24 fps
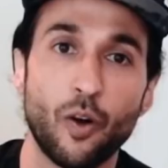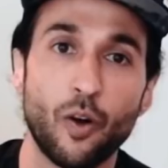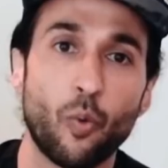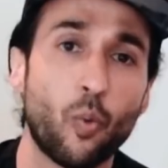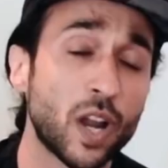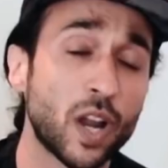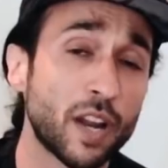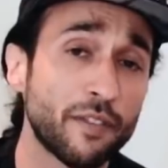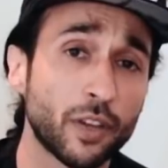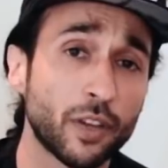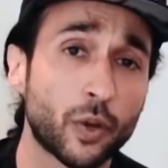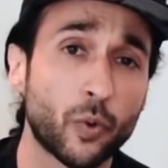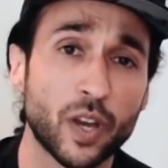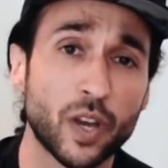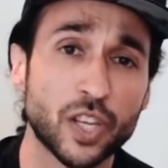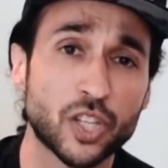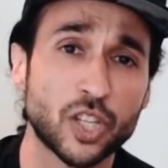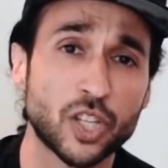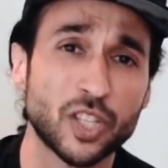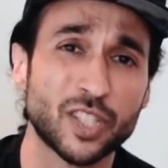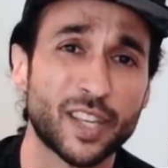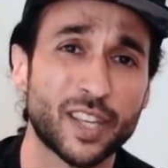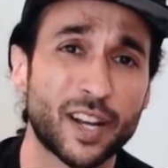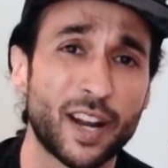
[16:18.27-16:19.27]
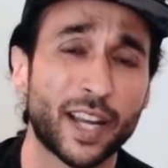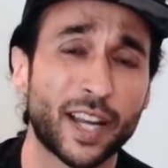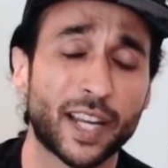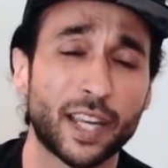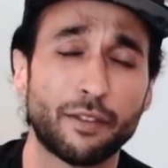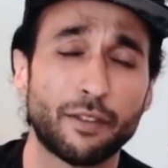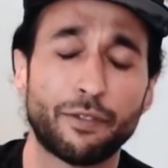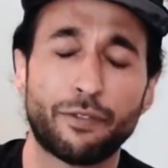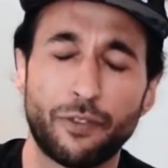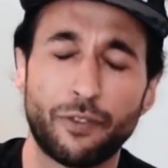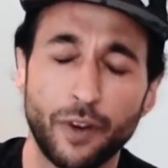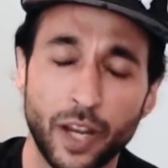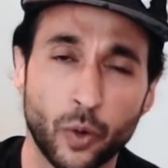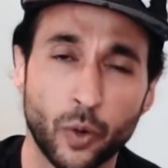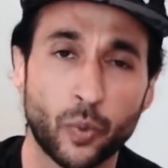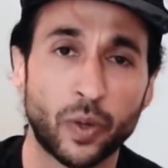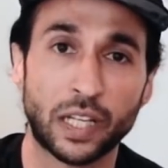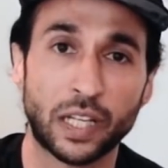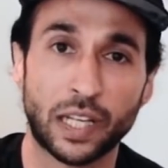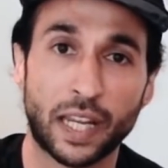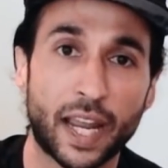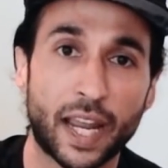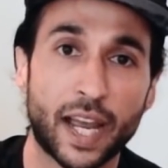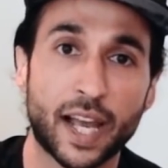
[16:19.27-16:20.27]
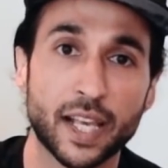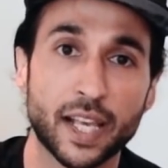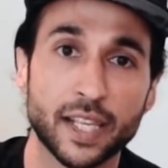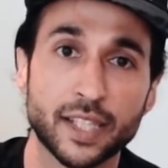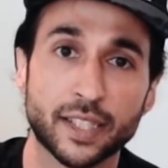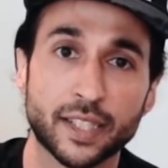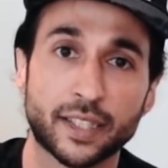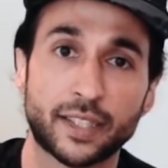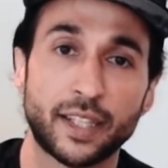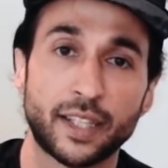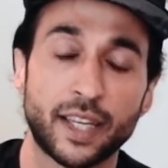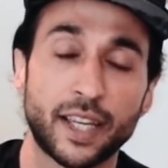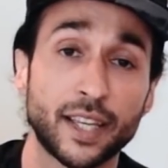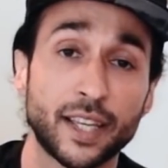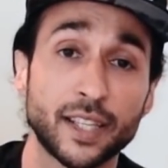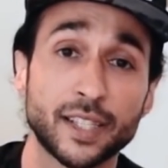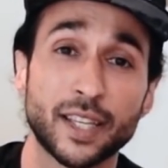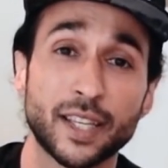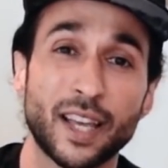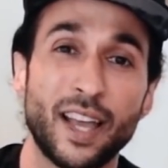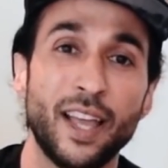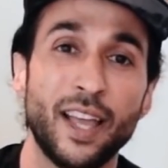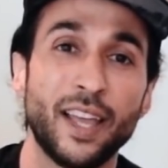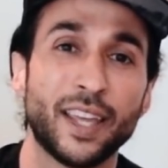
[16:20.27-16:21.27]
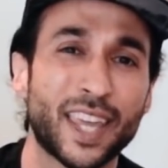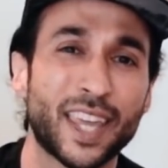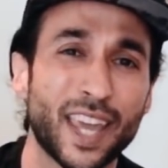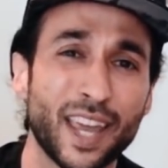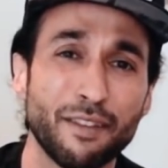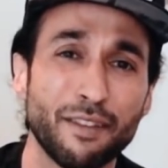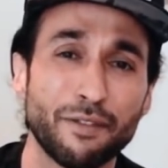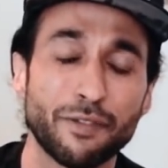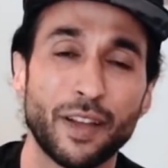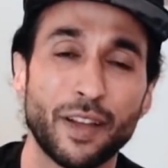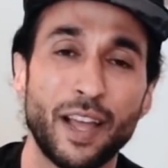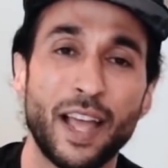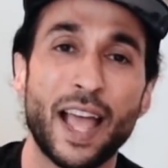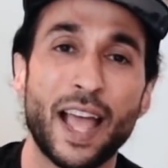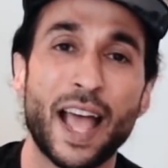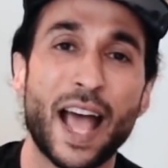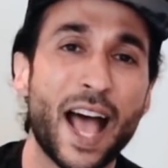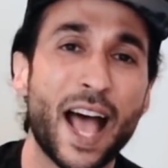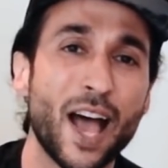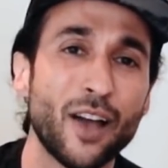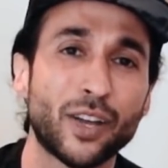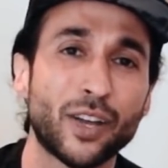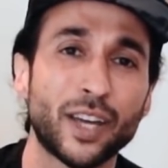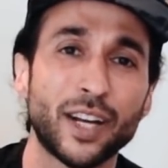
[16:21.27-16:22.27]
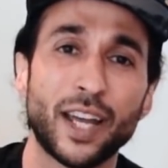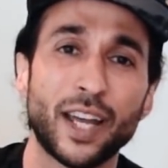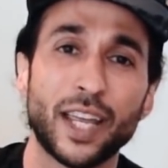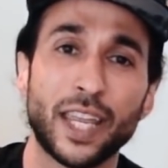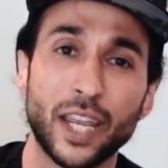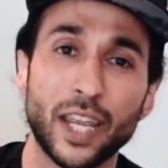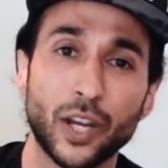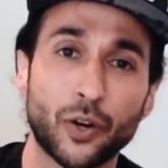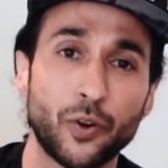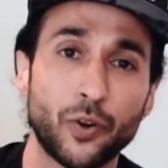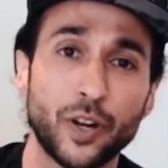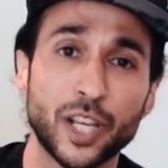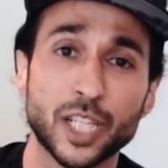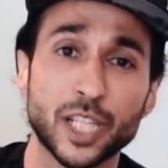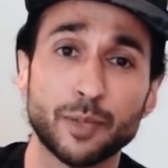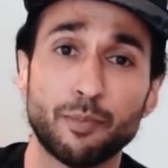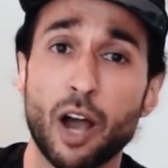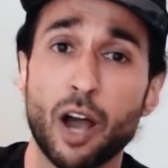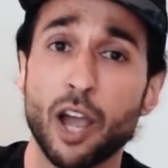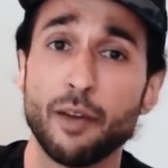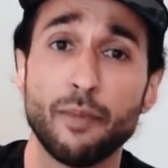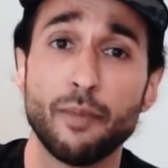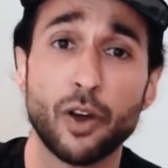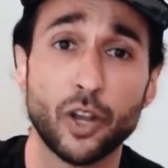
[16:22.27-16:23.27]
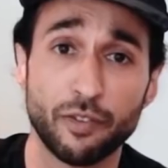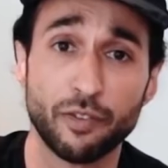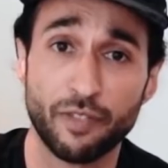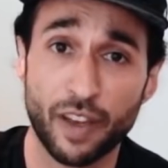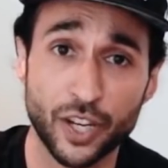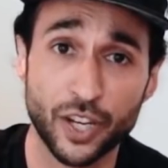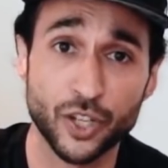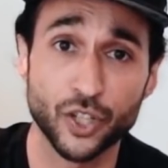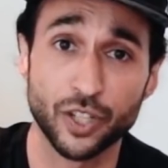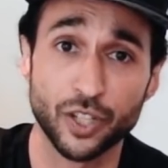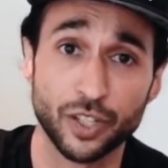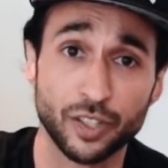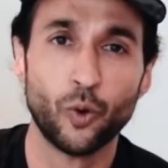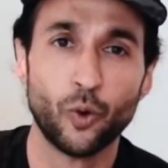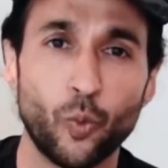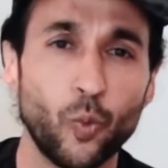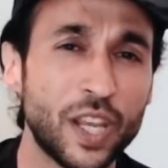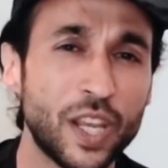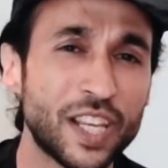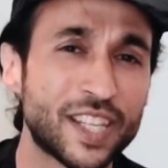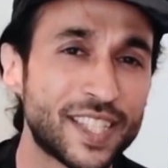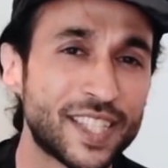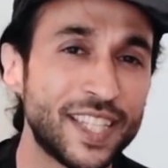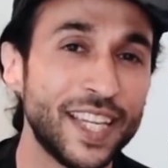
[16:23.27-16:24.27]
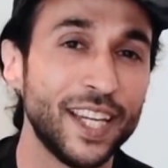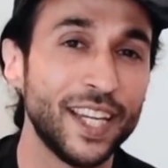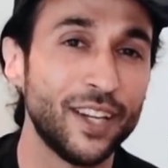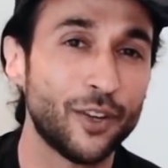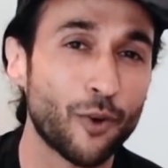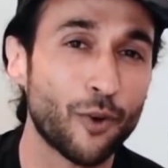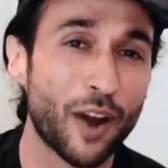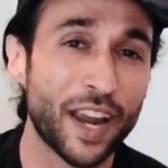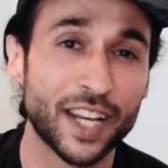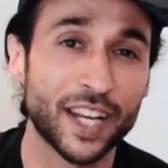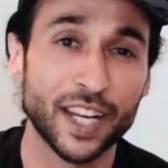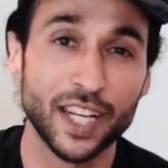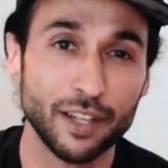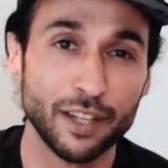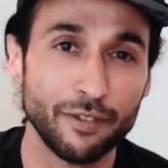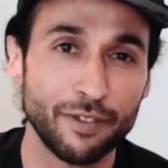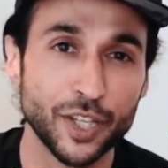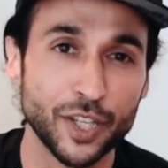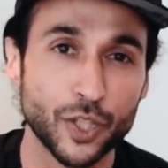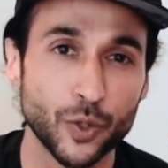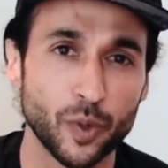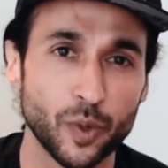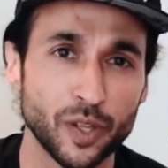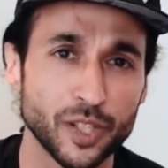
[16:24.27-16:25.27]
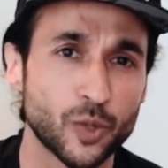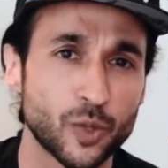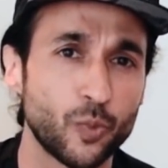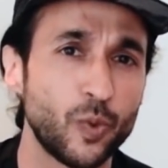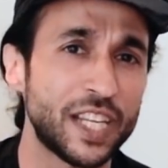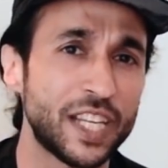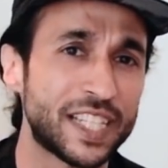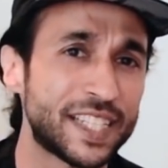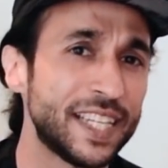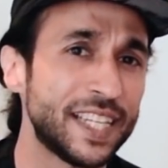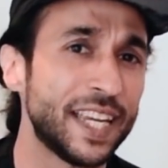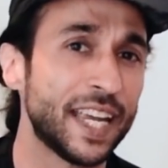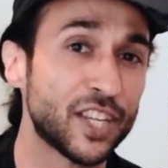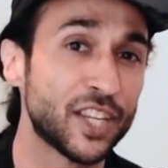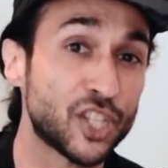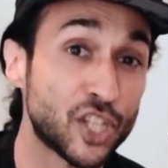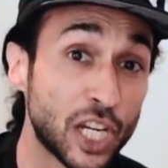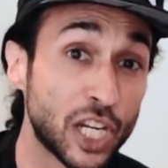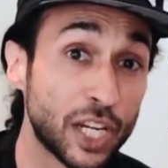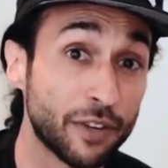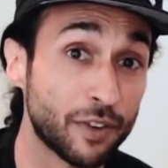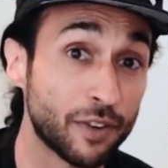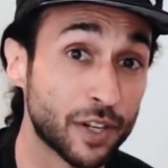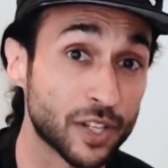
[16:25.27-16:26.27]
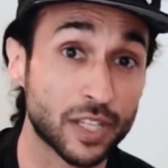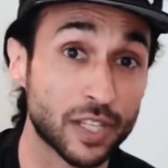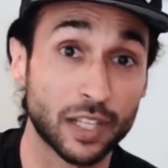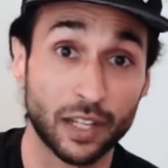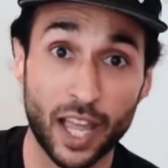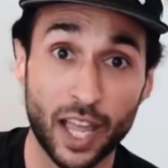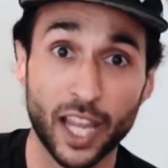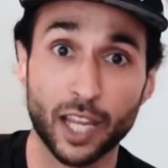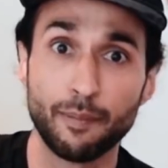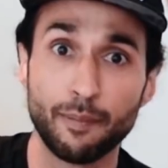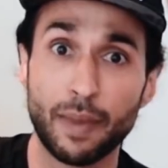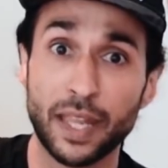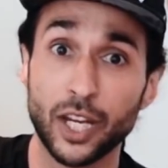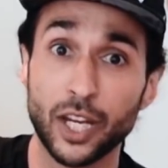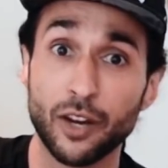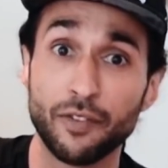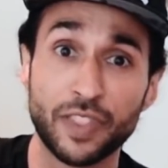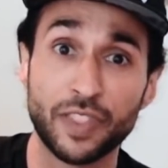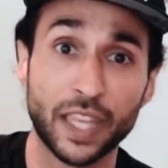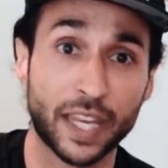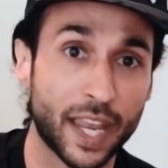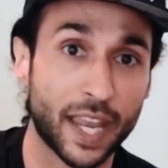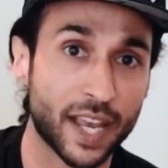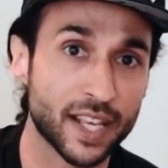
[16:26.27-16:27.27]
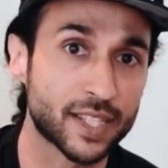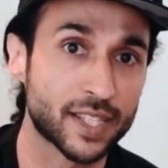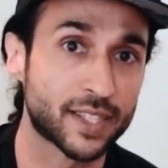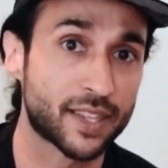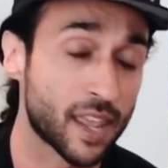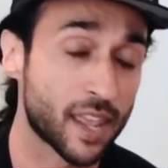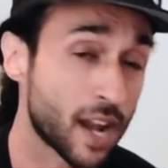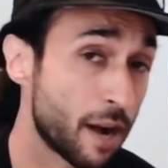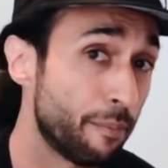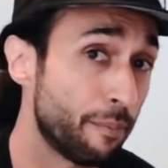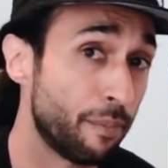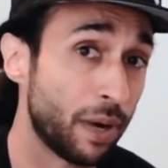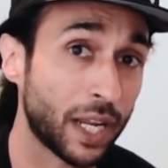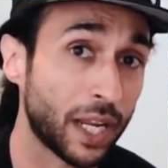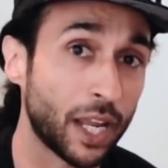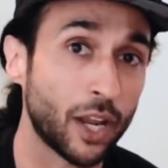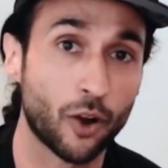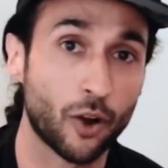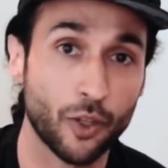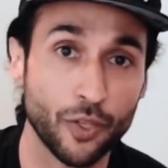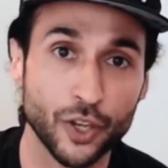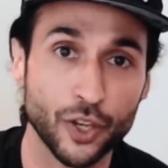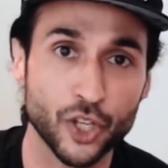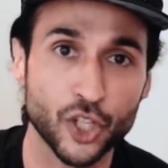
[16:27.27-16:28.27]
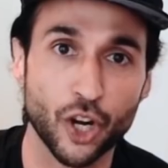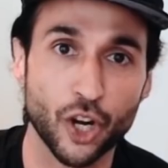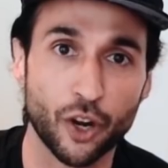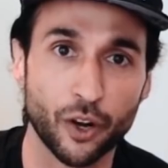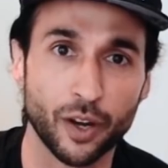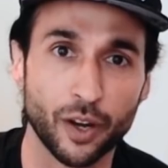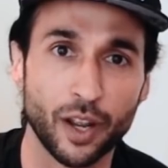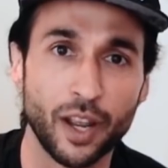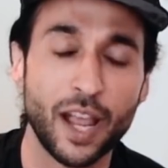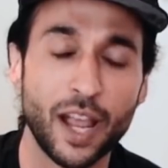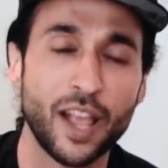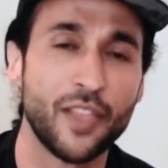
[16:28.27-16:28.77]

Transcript: One of the questions that I get frequently asked is, Kev, how can I increase my motivation? We see great individuals, we see achievers, like many of the guests that I'm bringing on the show.